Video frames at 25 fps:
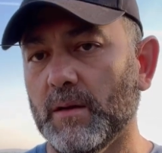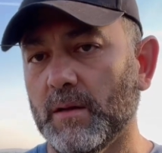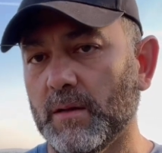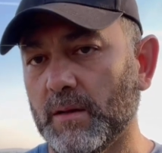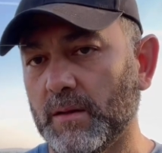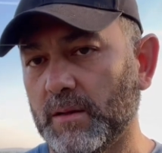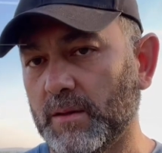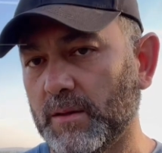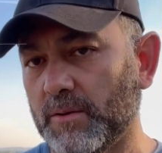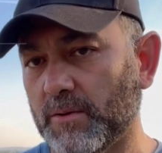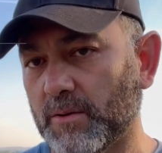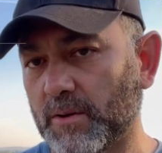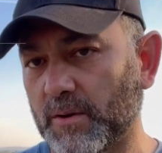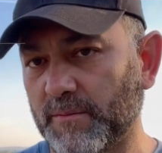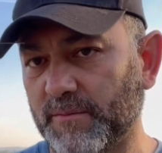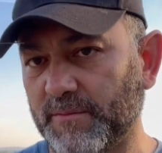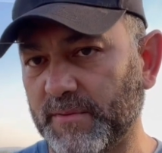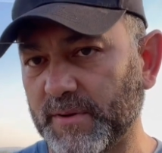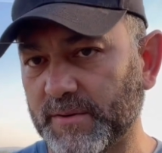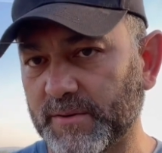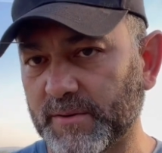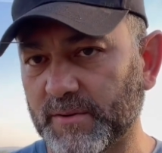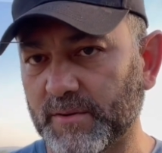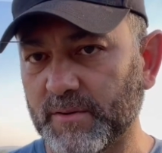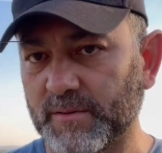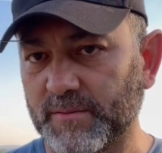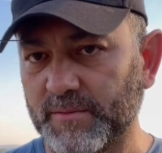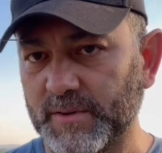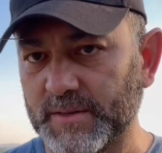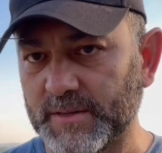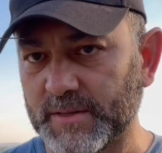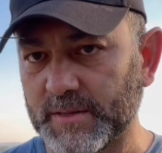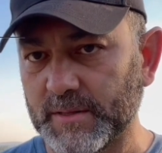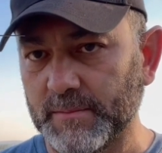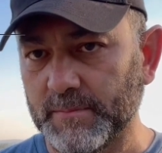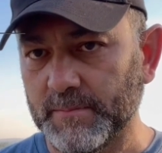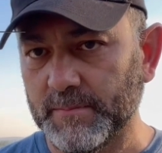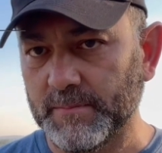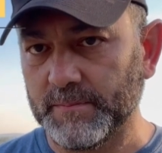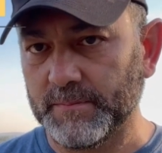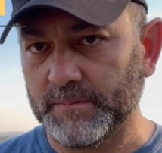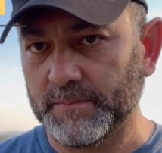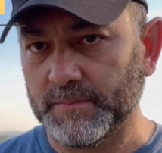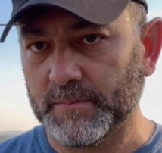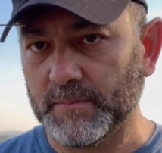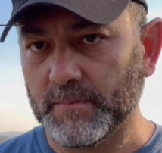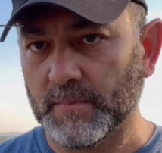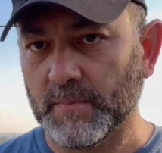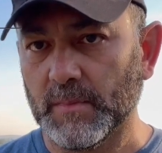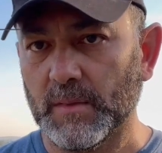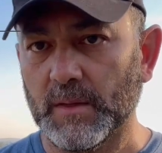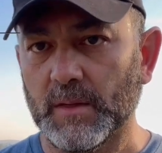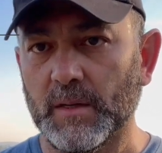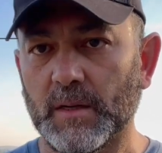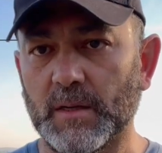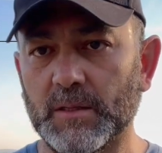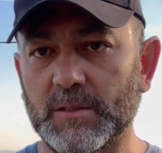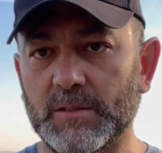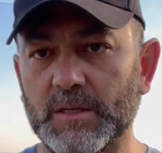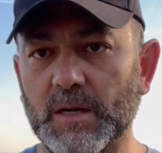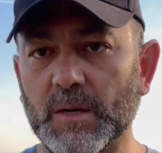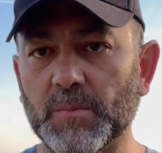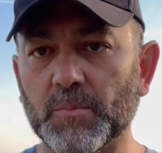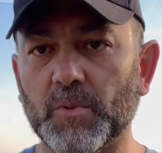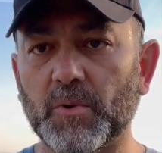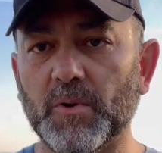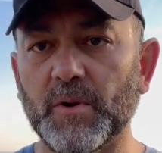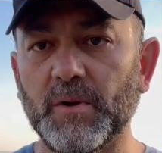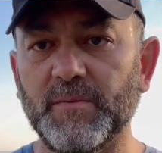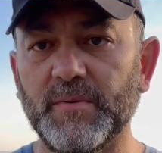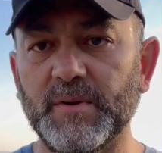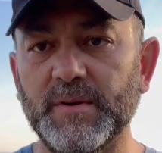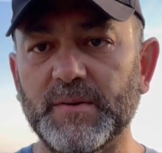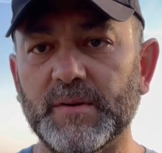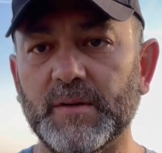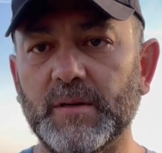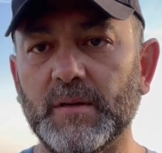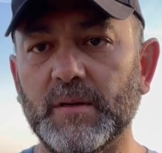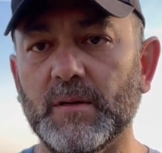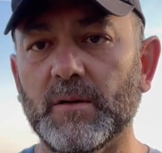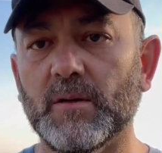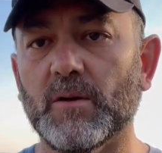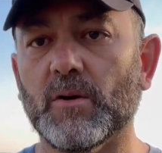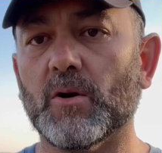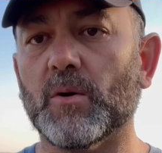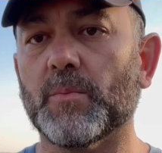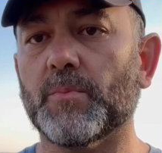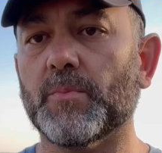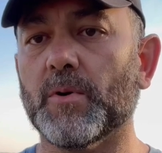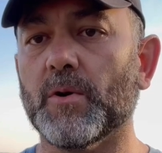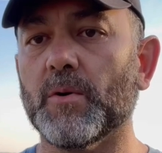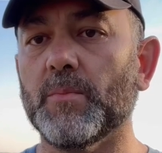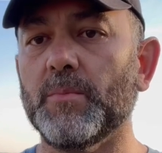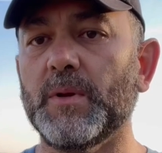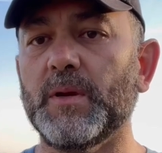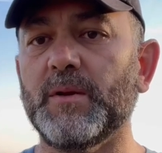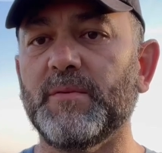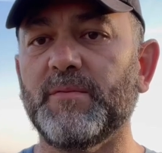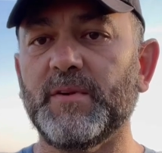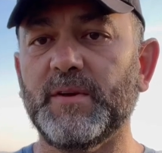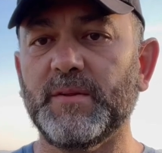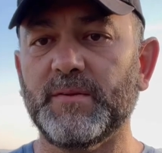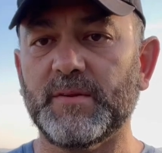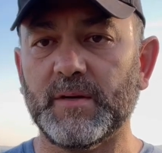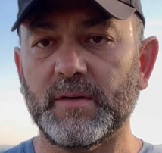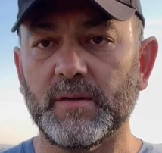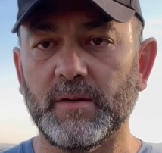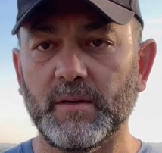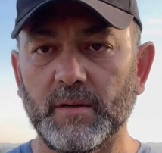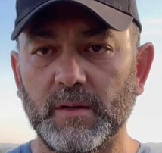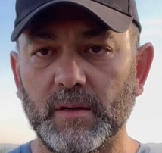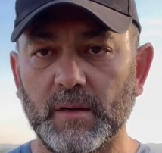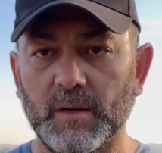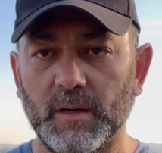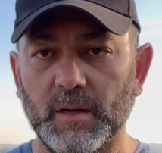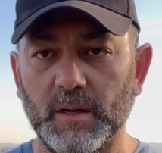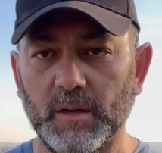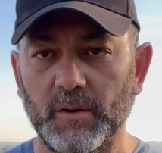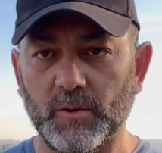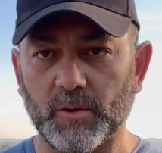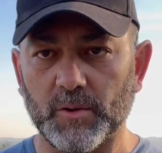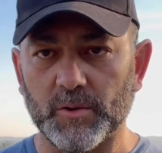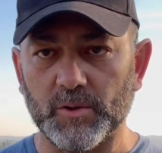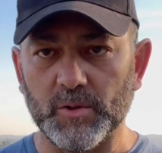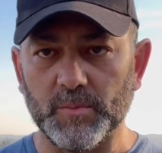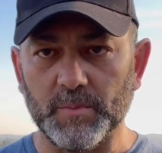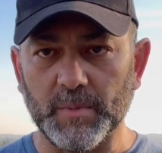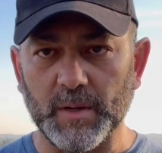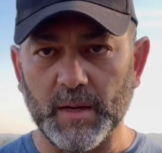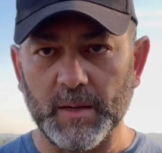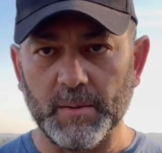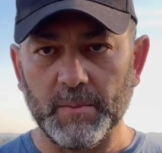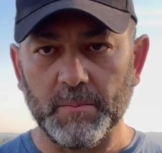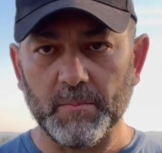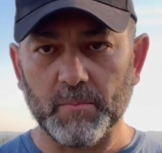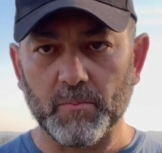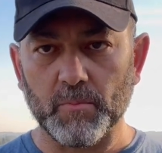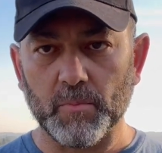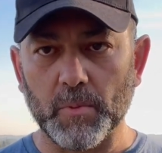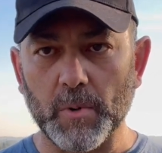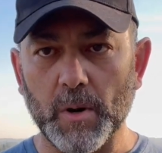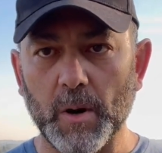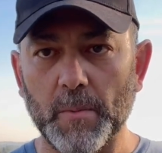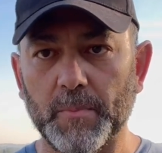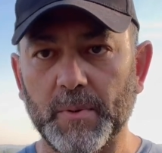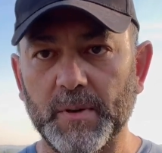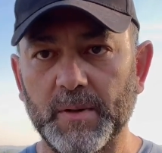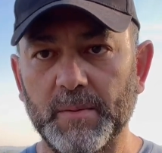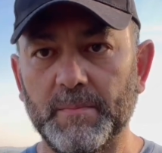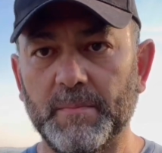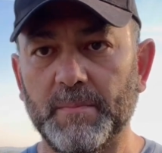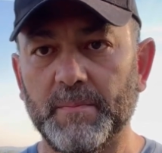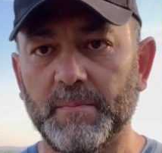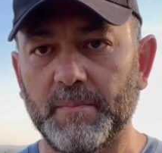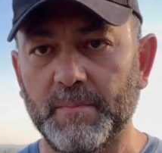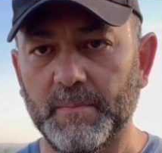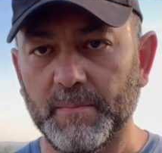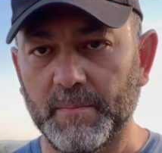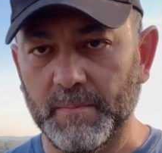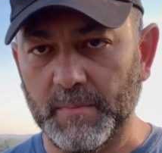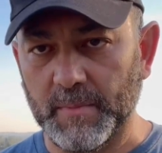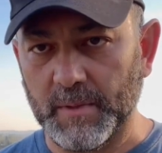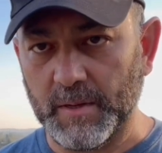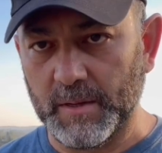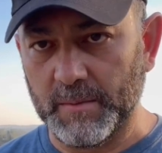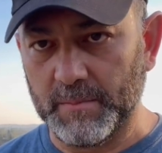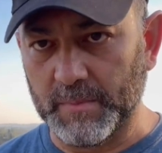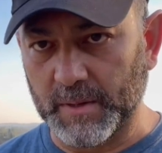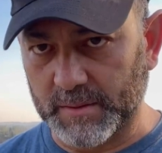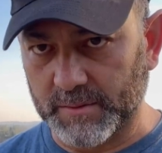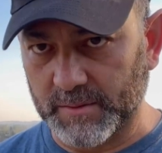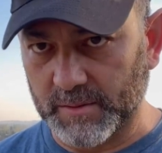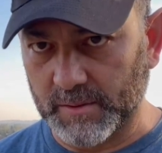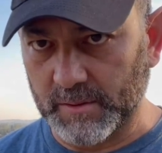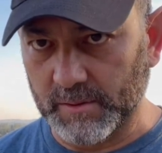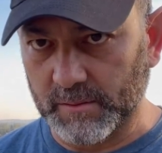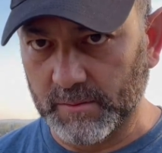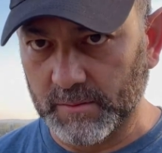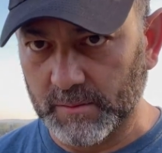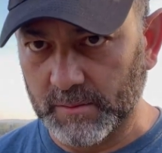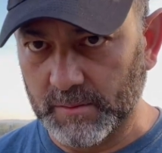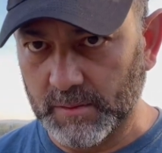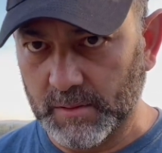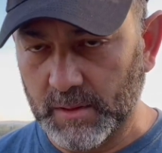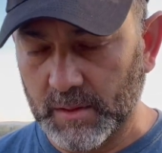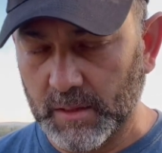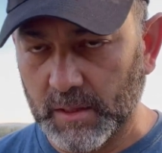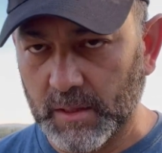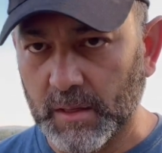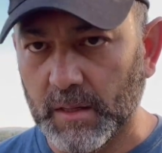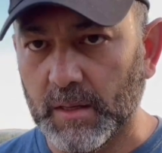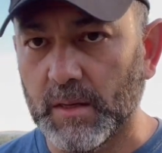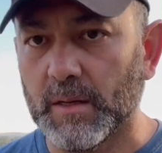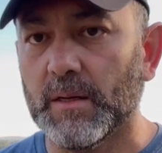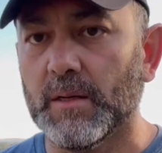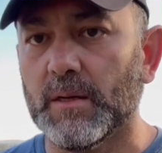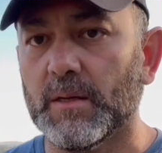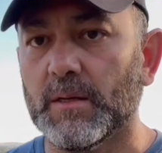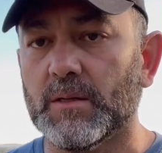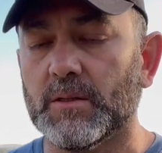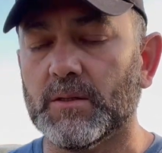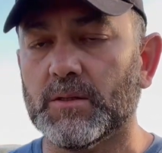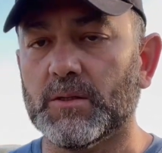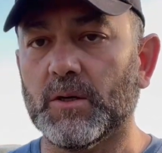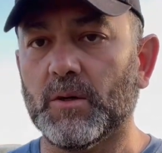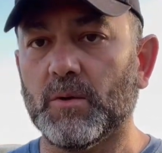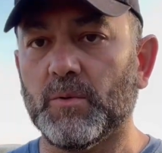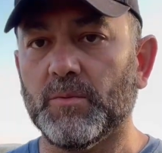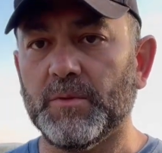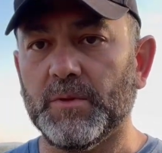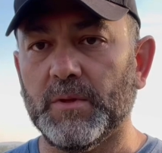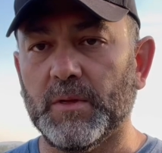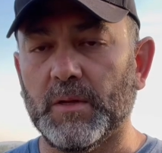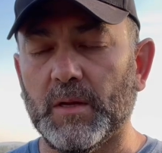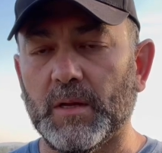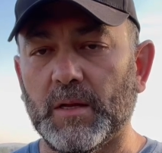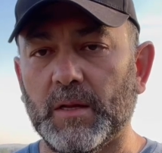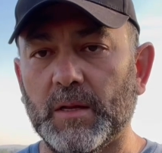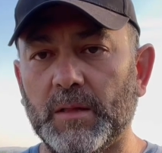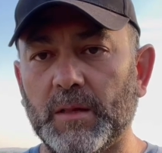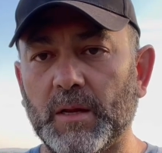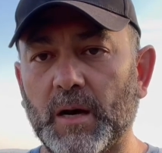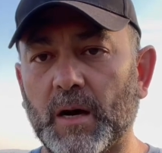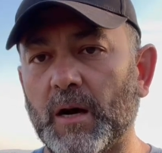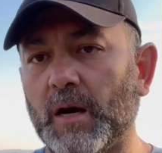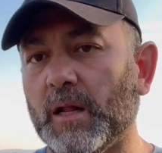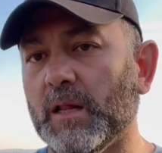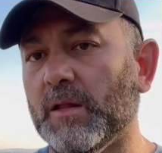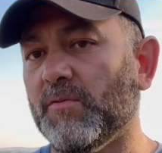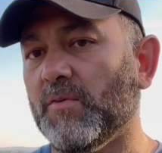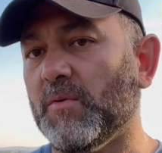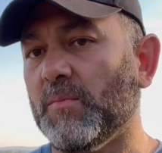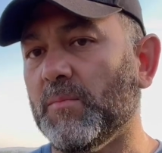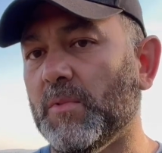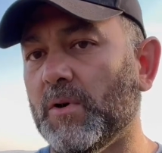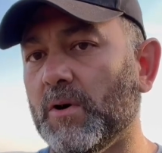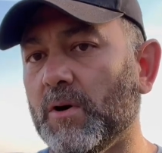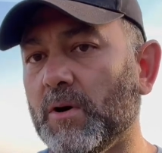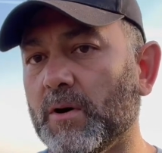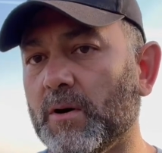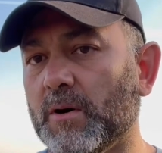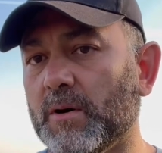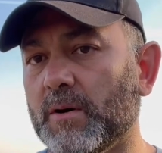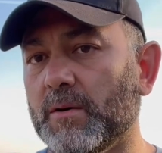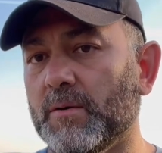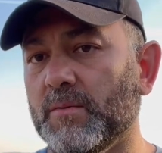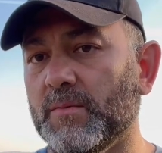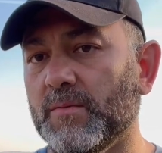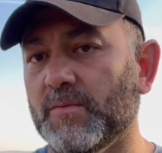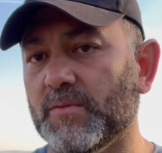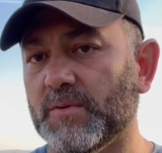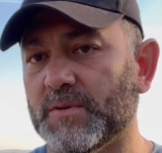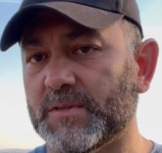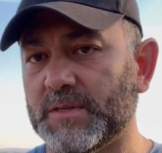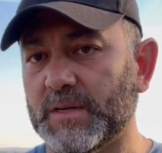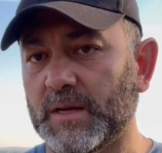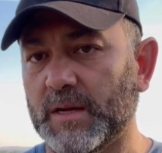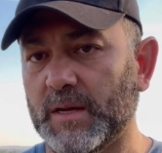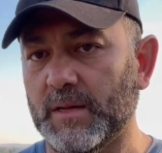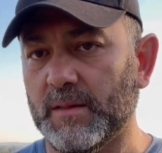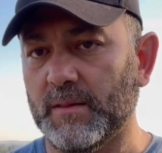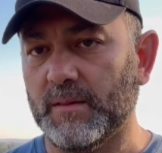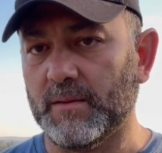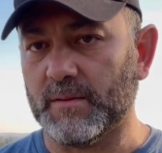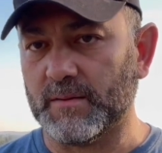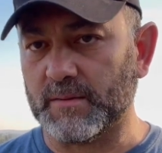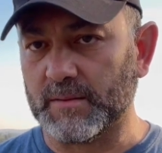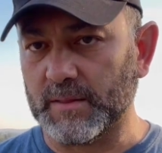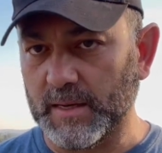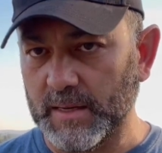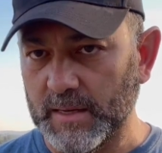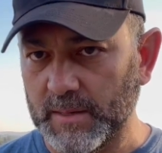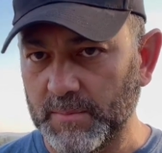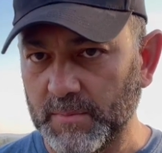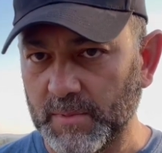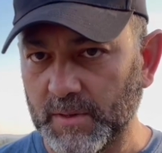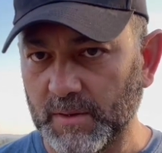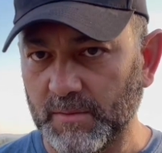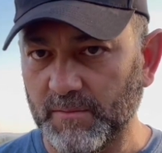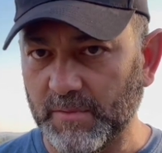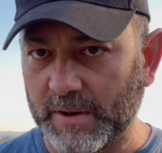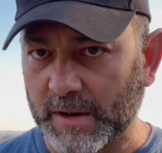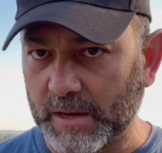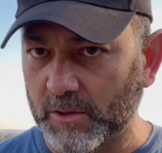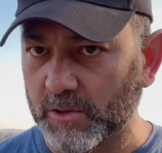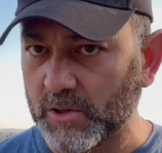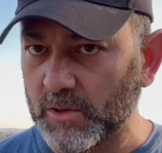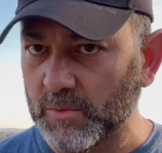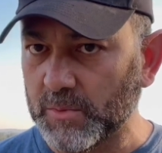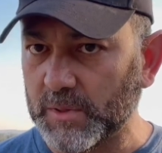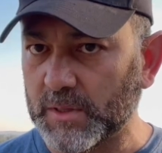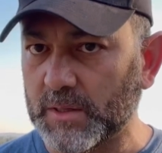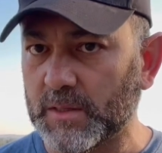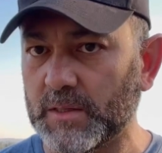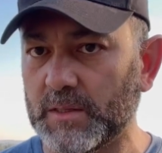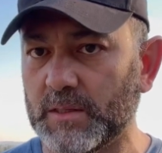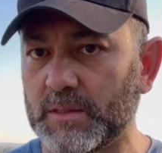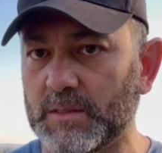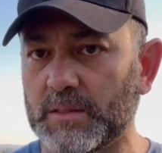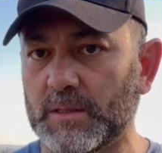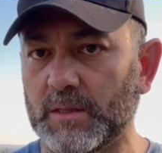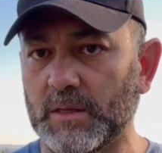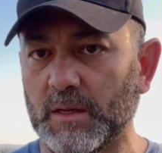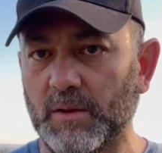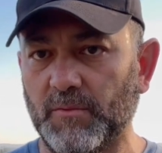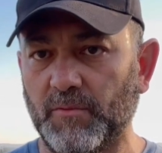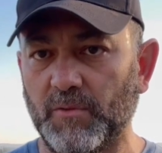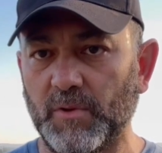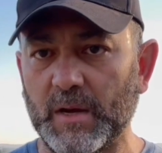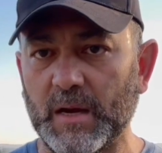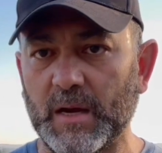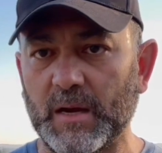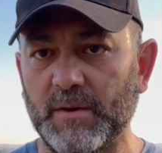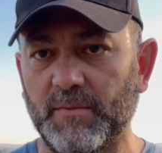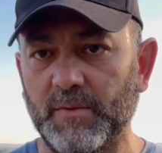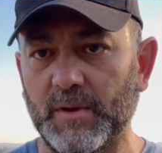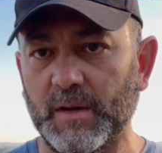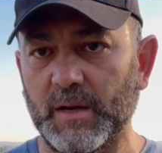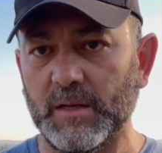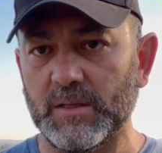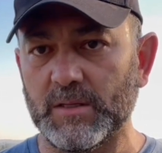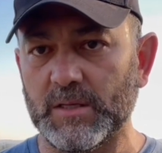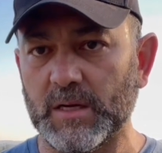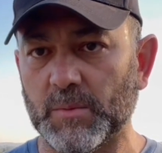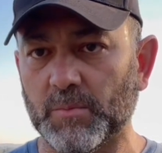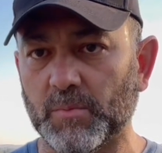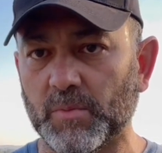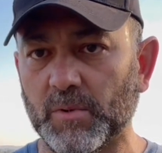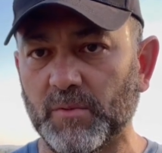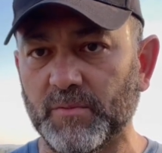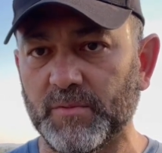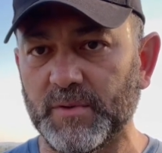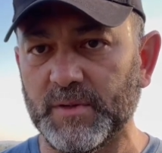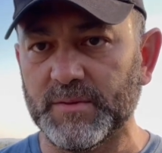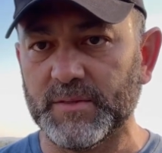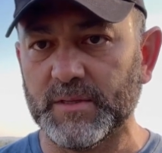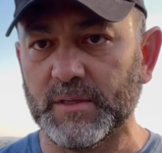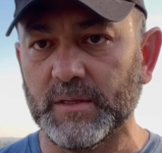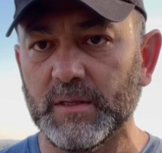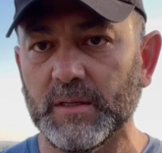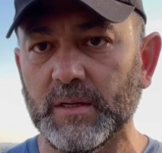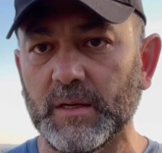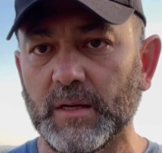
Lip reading: either a visitor's visa, a temporary visa, or a permanent visa in order to buy property in Mexico. So not all of them are, for say, the same in value, because if you have a temporal visa